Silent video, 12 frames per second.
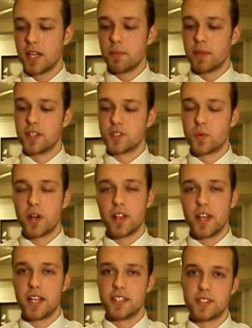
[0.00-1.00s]
but as
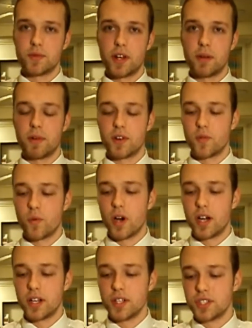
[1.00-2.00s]
well as the right amount of
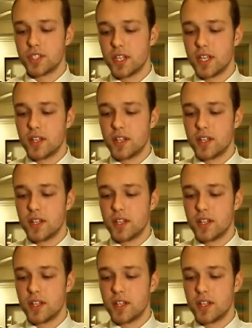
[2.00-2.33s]
wattage.